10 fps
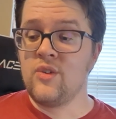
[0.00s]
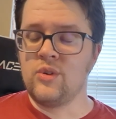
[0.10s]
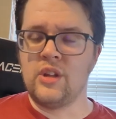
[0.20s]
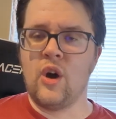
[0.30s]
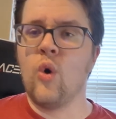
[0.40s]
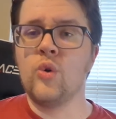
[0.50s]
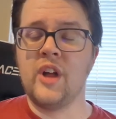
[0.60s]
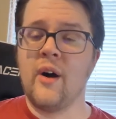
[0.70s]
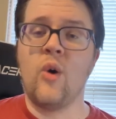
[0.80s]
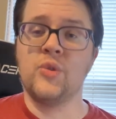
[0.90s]
really
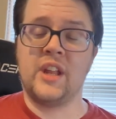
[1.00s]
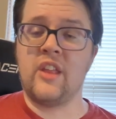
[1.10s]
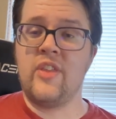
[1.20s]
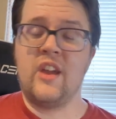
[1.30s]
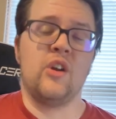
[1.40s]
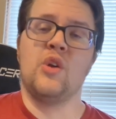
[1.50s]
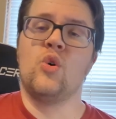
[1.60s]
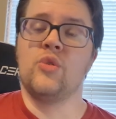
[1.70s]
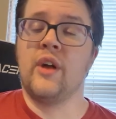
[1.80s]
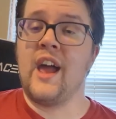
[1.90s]
hold anything, couldn't
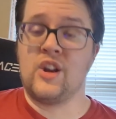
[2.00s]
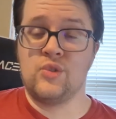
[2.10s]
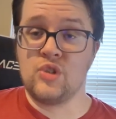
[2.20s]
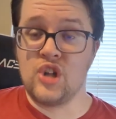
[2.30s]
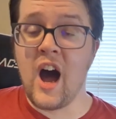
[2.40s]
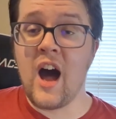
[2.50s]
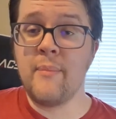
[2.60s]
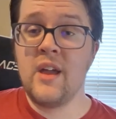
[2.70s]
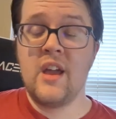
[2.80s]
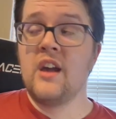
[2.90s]
hold the actual
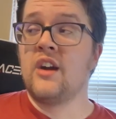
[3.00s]
job,